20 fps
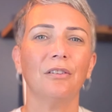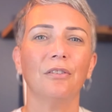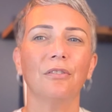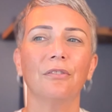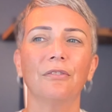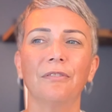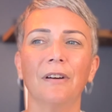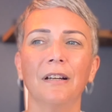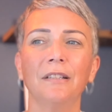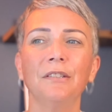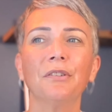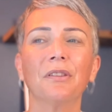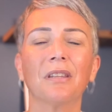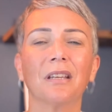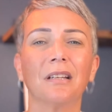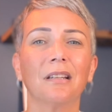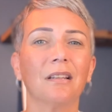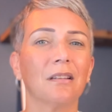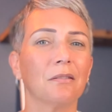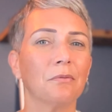find your
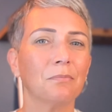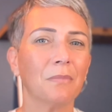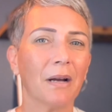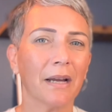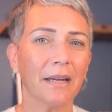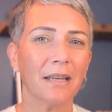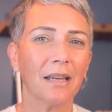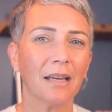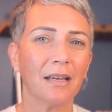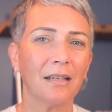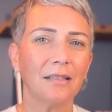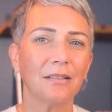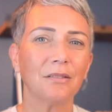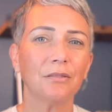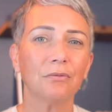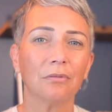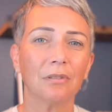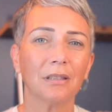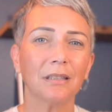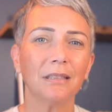thing. And in my case,
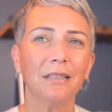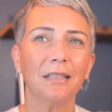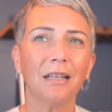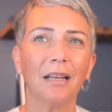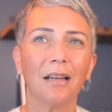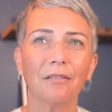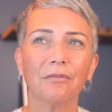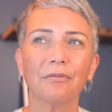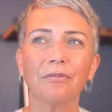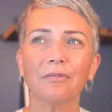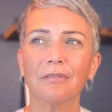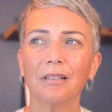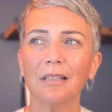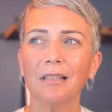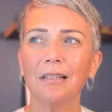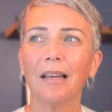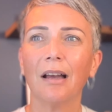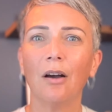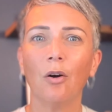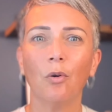running has
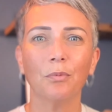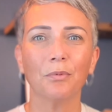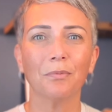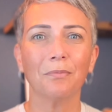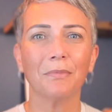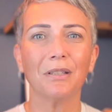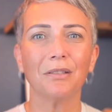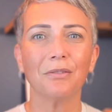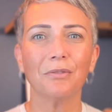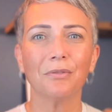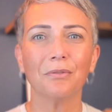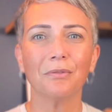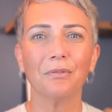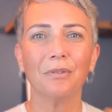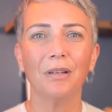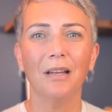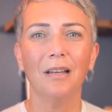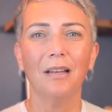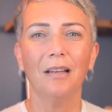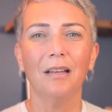really helped me to
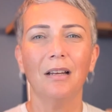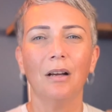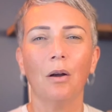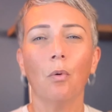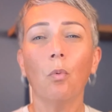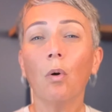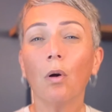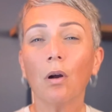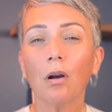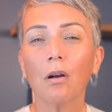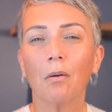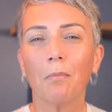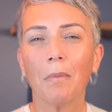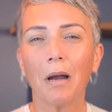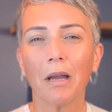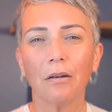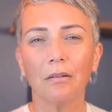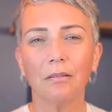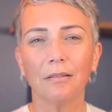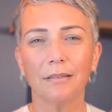work on
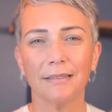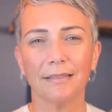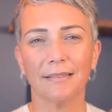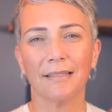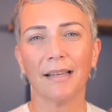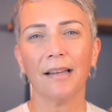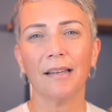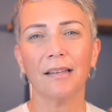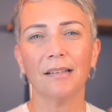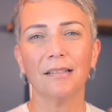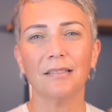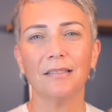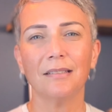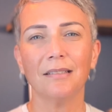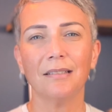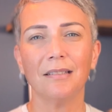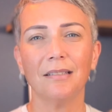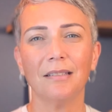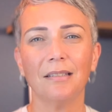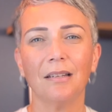my own
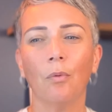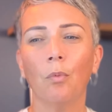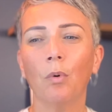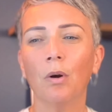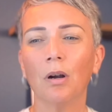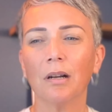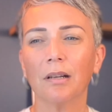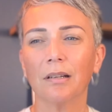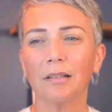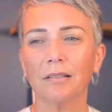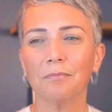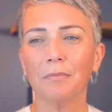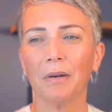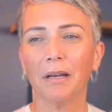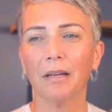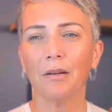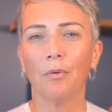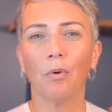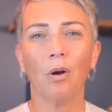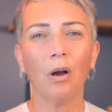anxiety, work in
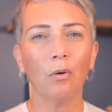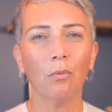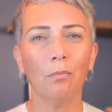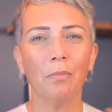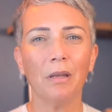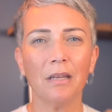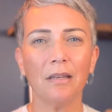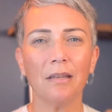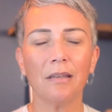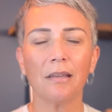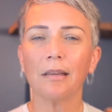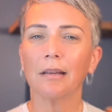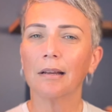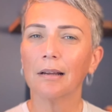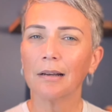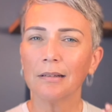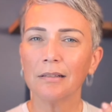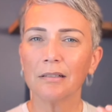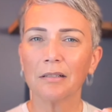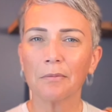my well-being,
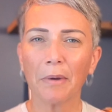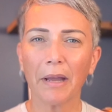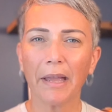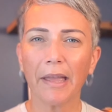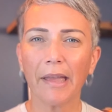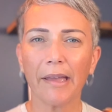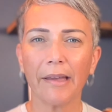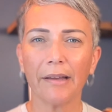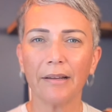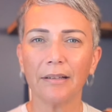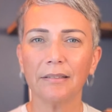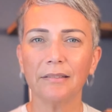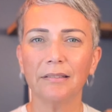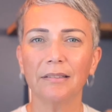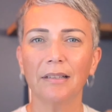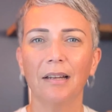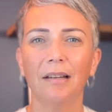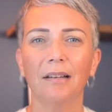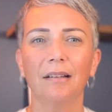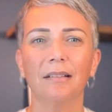clear my head.
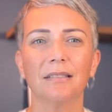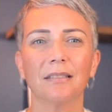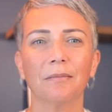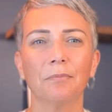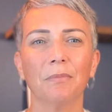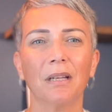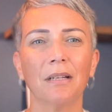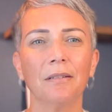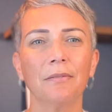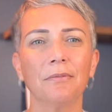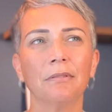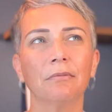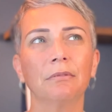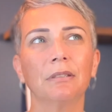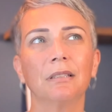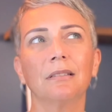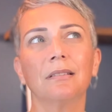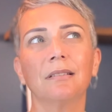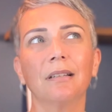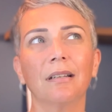Sometimes I
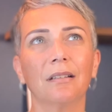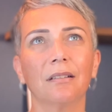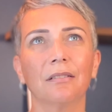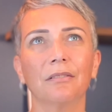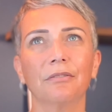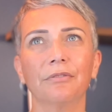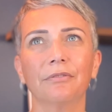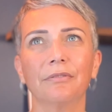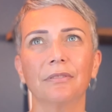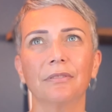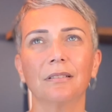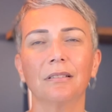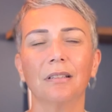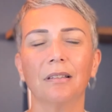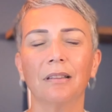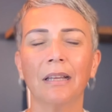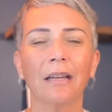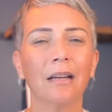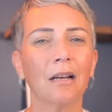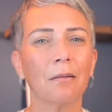want to have
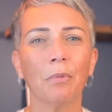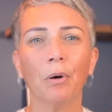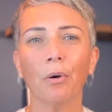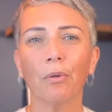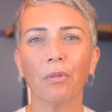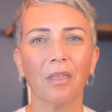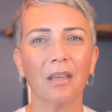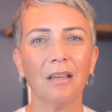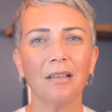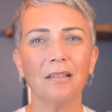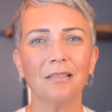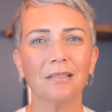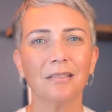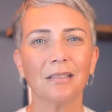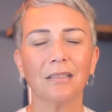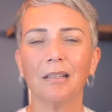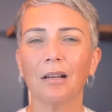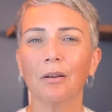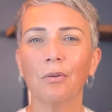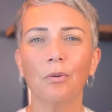think about things,
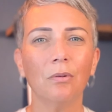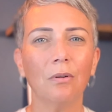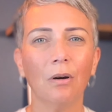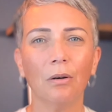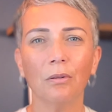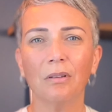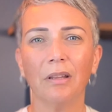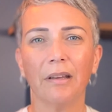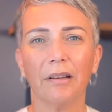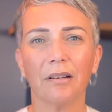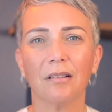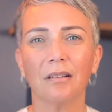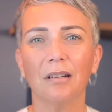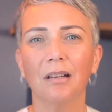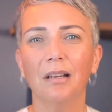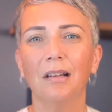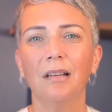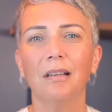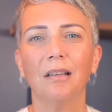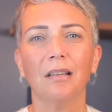and I go out there
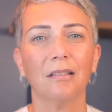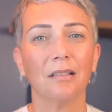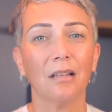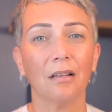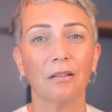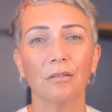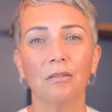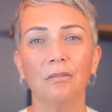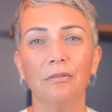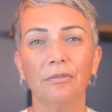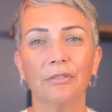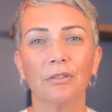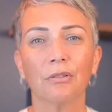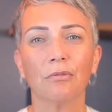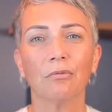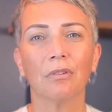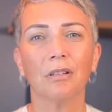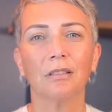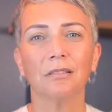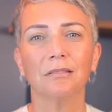and I go for a
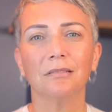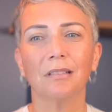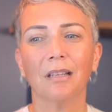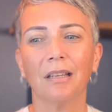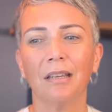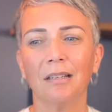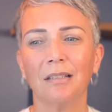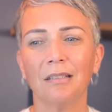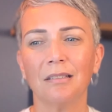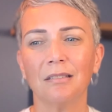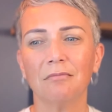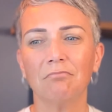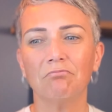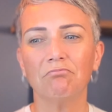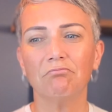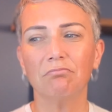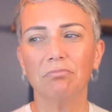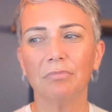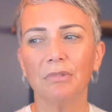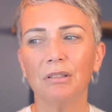run, and
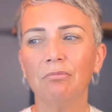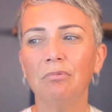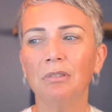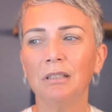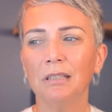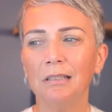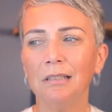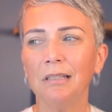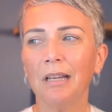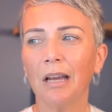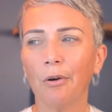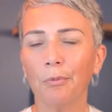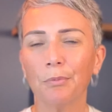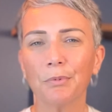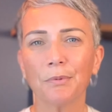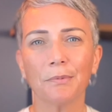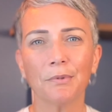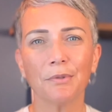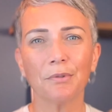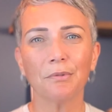it really
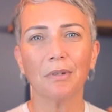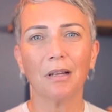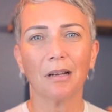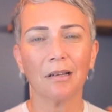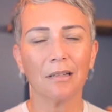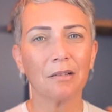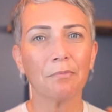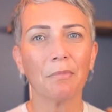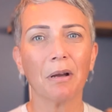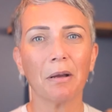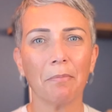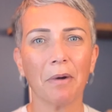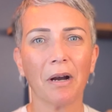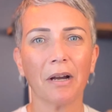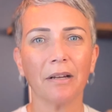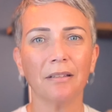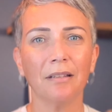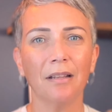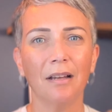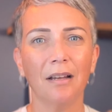helps to clear my
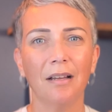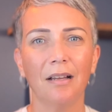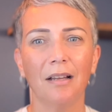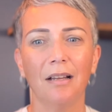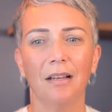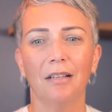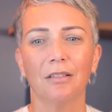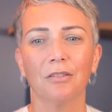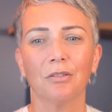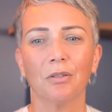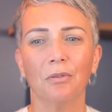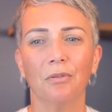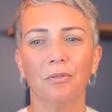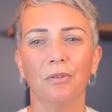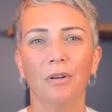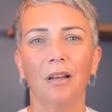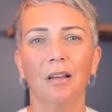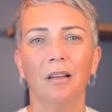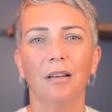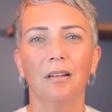mind.
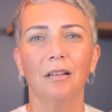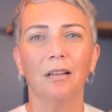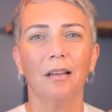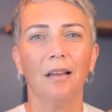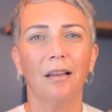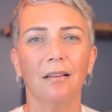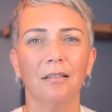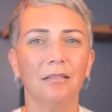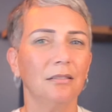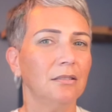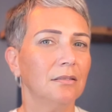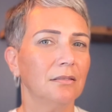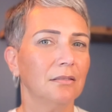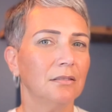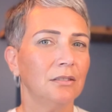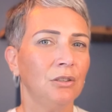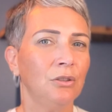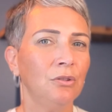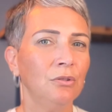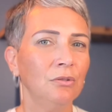So
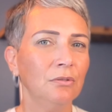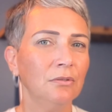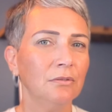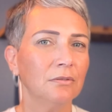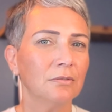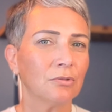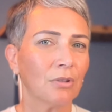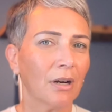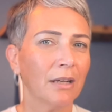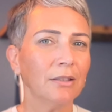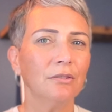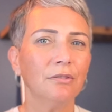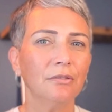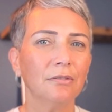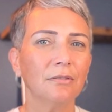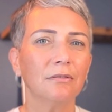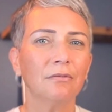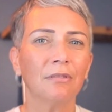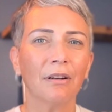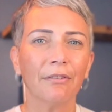you try
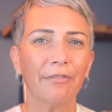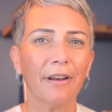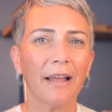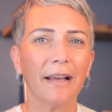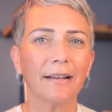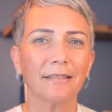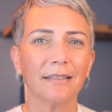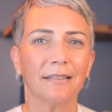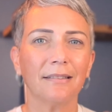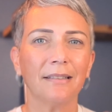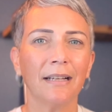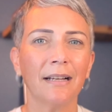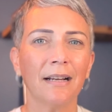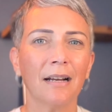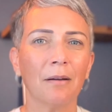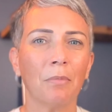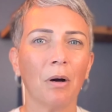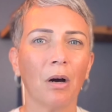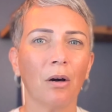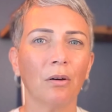to reflect and think
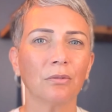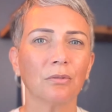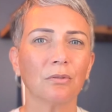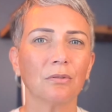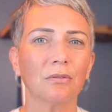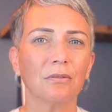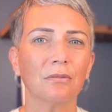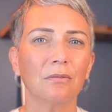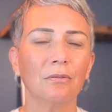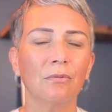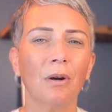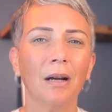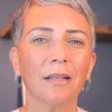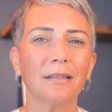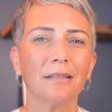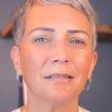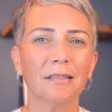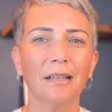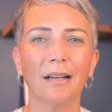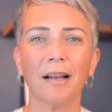about
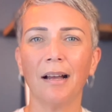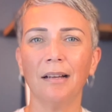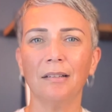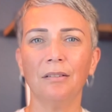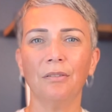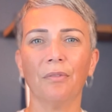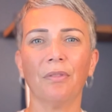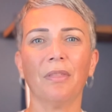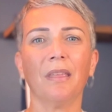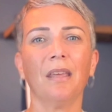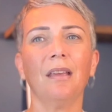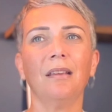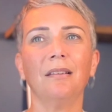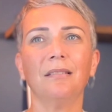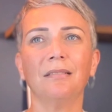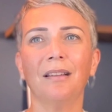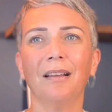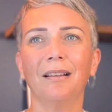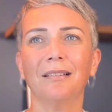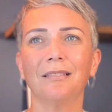what is the kind of
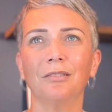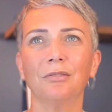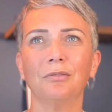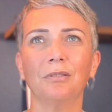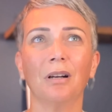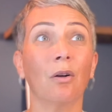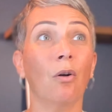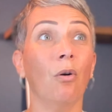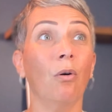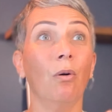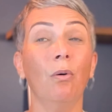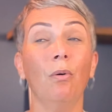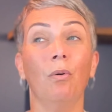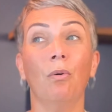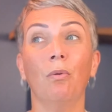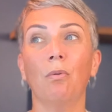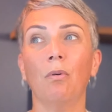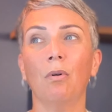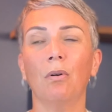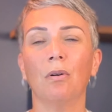thing, that a
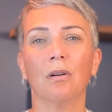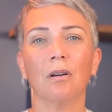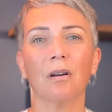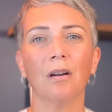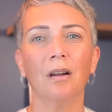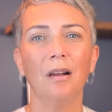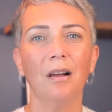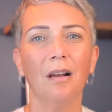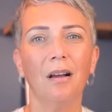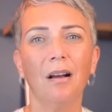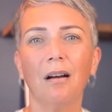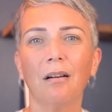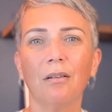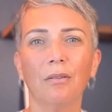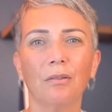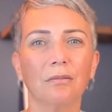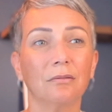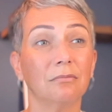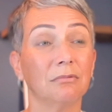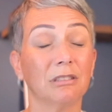goal or
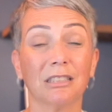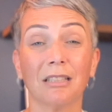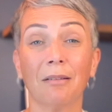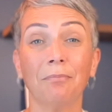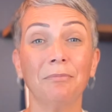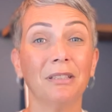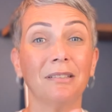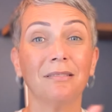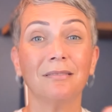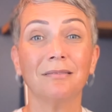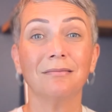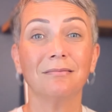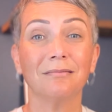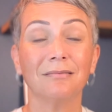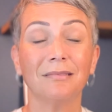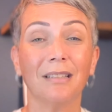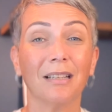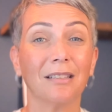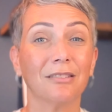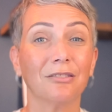something
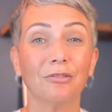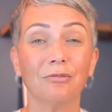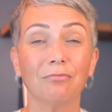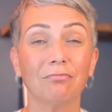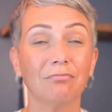that